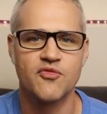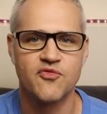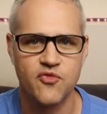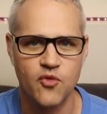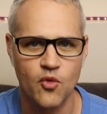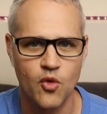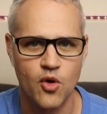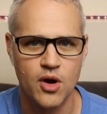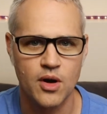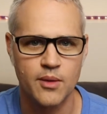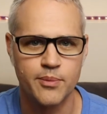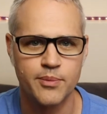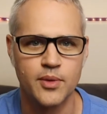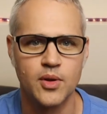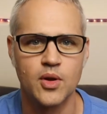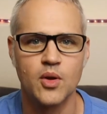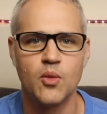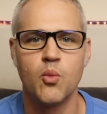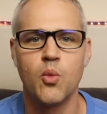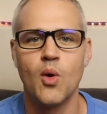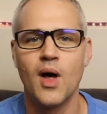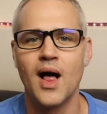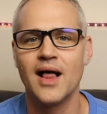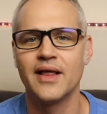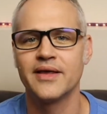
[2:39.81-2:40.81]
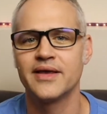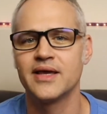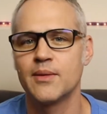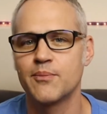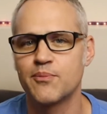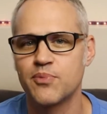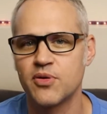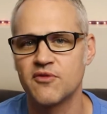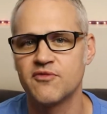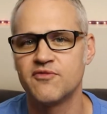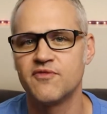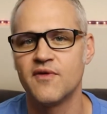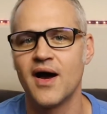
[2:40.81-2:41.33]
affordable while
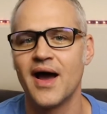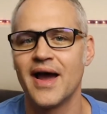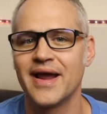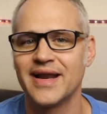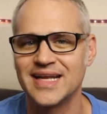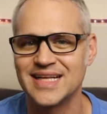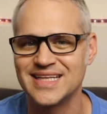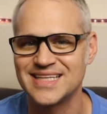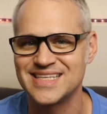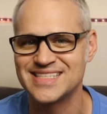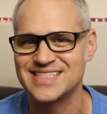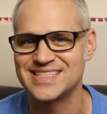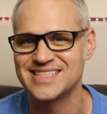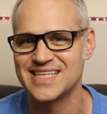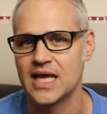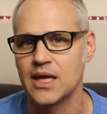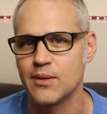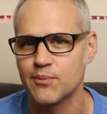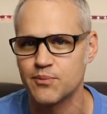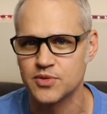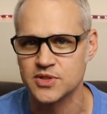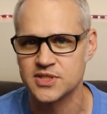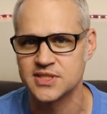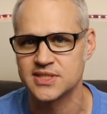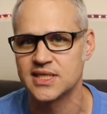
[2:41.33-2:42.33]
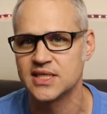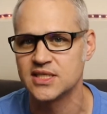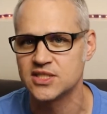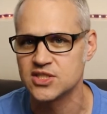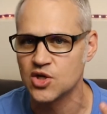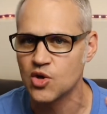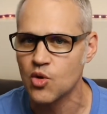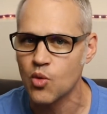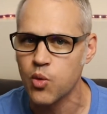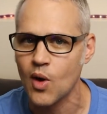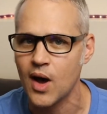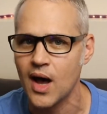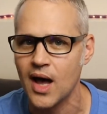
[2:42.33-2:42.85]
yet providing the same prestige
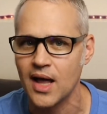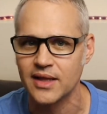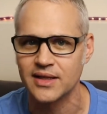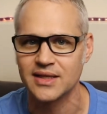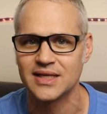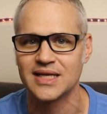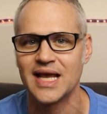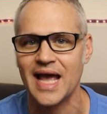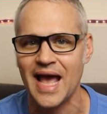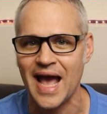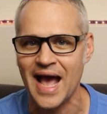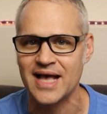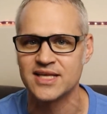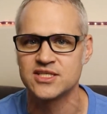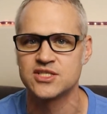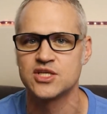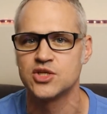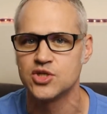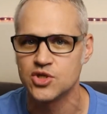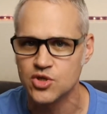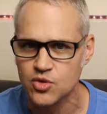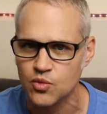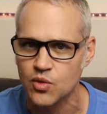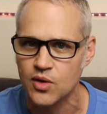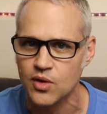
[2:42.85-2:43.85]
and quality as a new